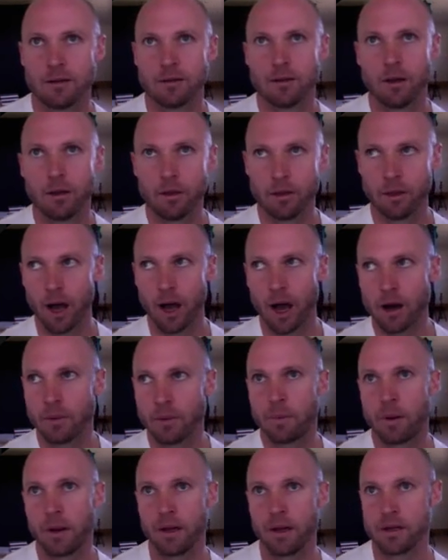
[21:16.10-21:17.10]
the
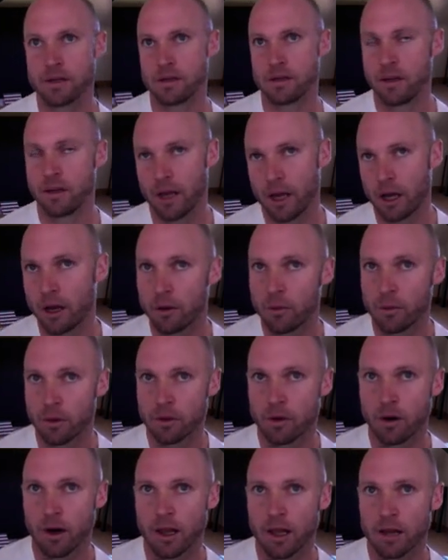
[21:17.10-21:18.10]
underpinnings are there with
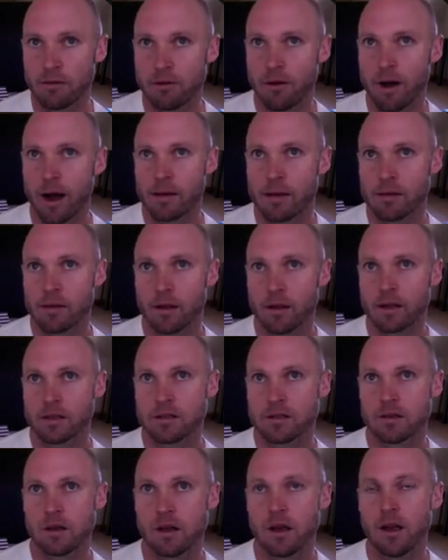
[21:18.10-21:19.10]
high level
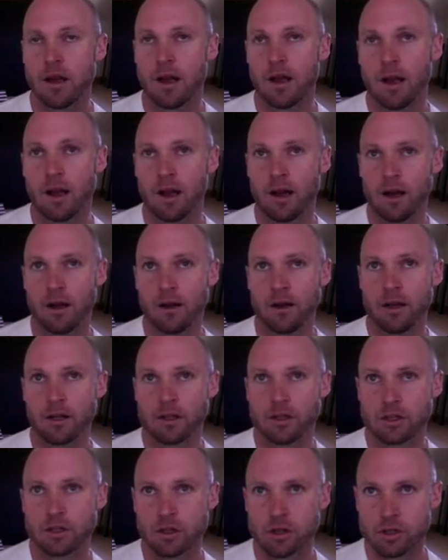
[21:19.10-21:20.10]
athletes. Uh,
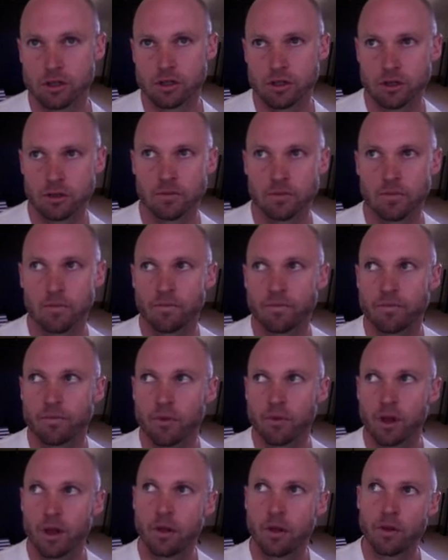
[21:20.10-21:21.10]
it's just
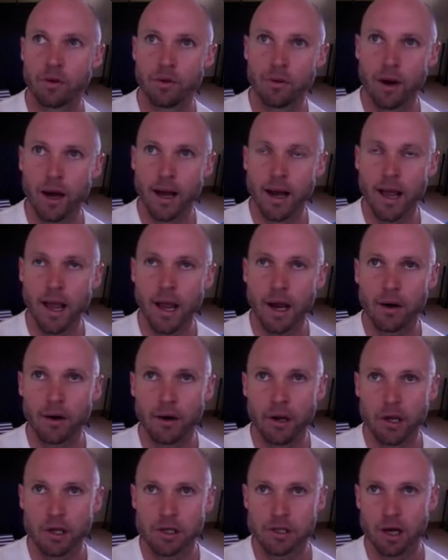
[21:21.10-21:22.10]
the right
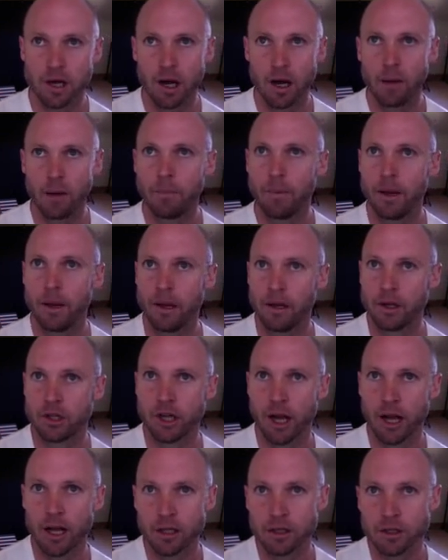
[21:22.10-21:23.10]
areas aren't being
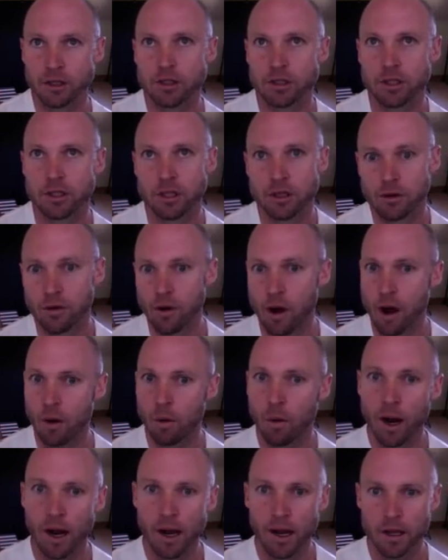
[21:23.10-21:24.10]
challenged in the right
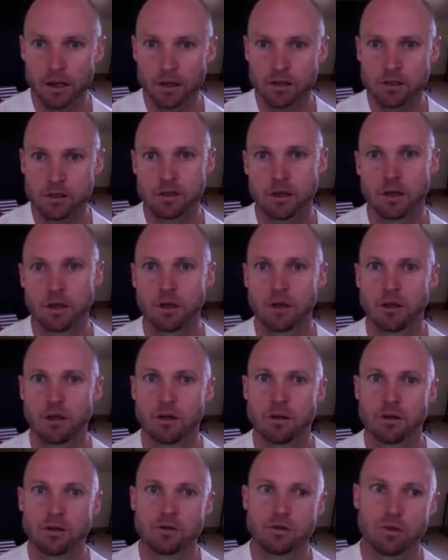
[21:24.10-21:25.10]
ways
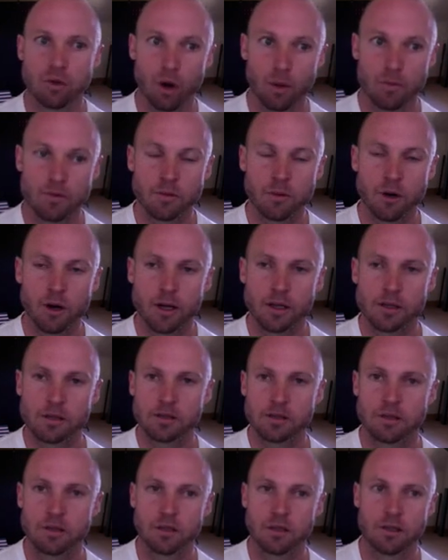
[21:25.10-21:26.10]
to
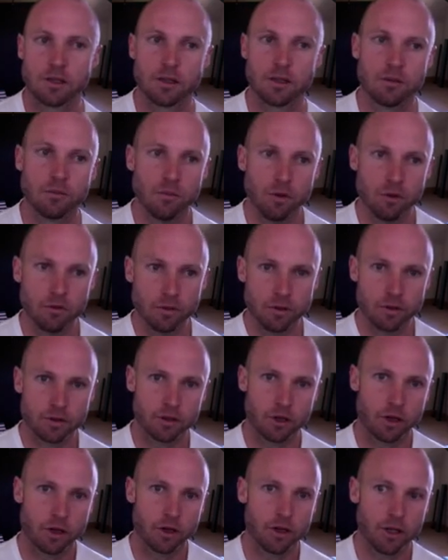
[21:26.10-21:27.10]
optimize uh, movement.
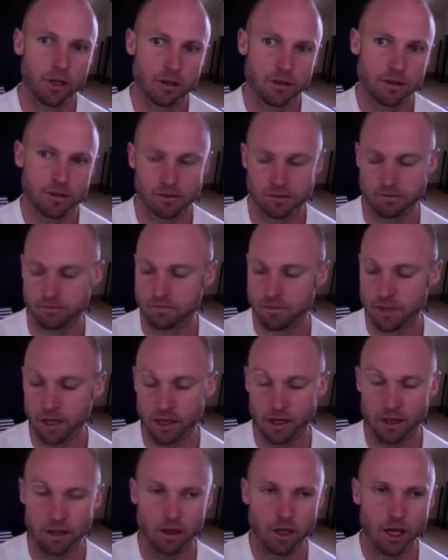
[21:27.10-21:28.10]
So it's, yeah,
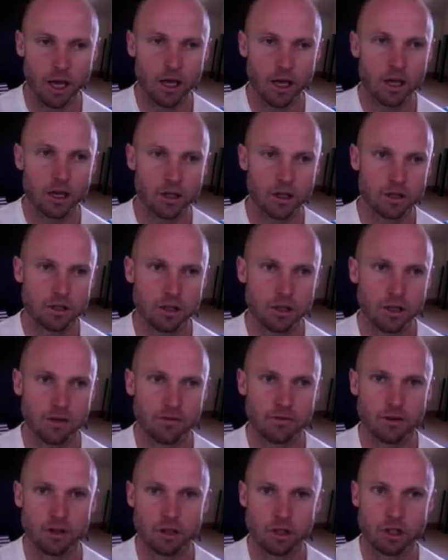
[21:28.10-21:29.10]
you can get a
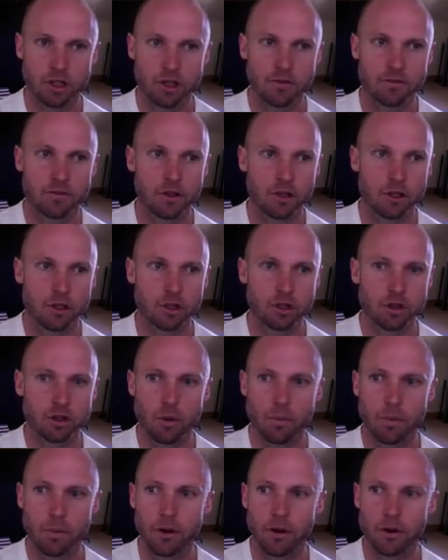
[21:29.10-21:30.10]
significant shift in a
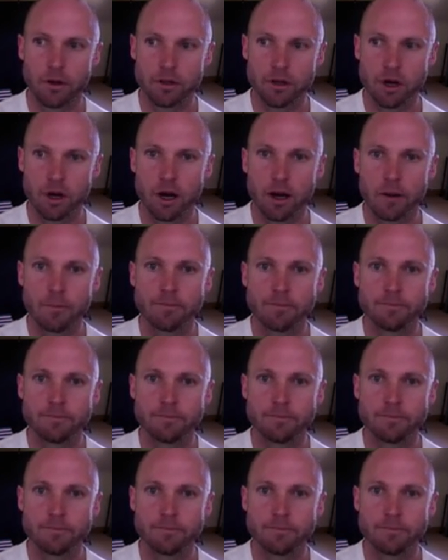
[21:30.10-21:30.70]
short period of time.